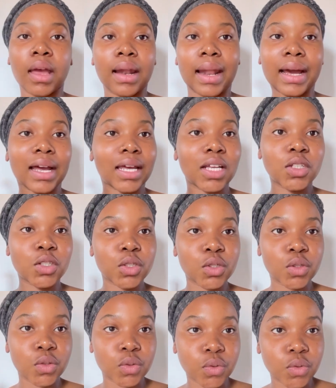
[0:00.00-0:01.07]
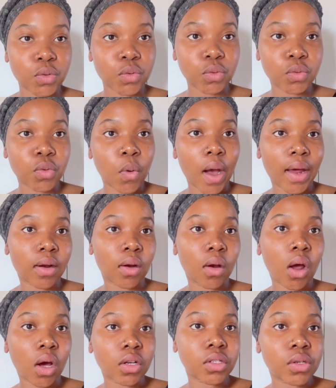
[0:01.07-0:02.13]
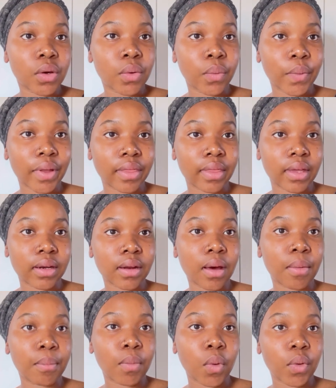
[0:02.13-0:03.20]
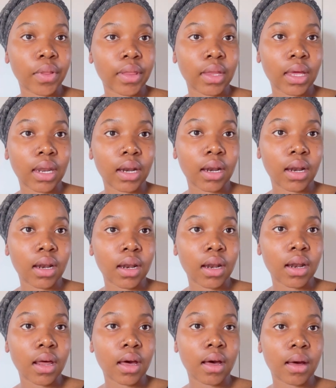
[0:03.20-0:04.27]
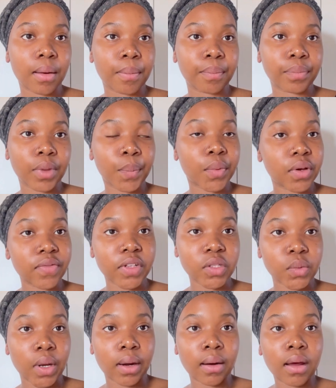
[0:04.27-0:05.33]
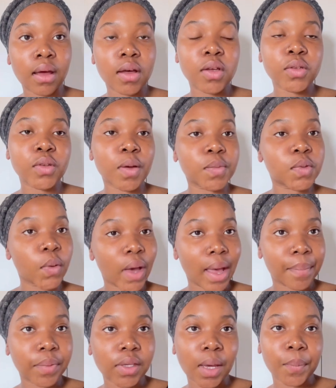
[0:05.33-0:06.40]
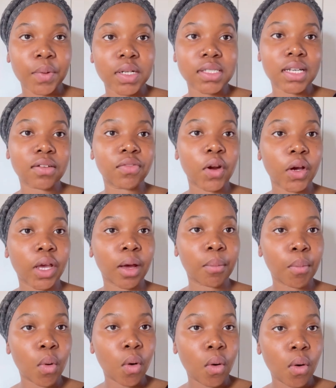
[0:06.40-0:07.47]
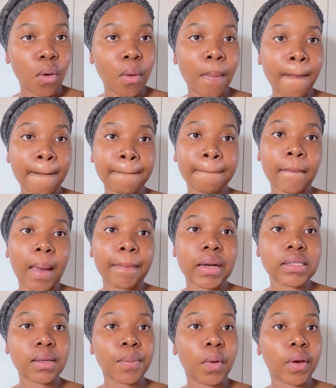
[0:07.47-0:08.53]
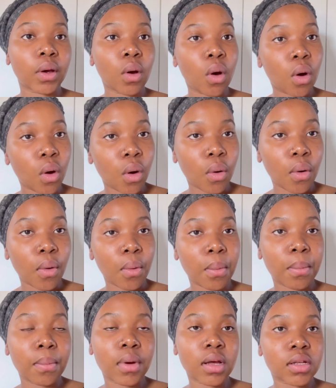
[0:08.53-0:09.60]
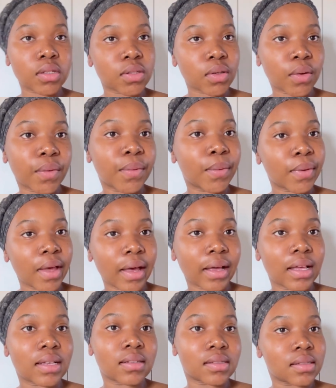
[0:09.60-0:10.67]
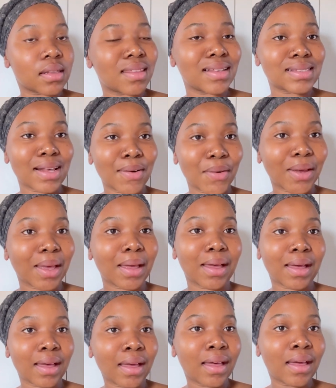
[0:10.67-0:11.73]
Like, I can just do quite a lot with it, more than the previous one. So I'm so happy. I'm gonna start vlogging more, plus I'm going home. So yeah guys, things are looking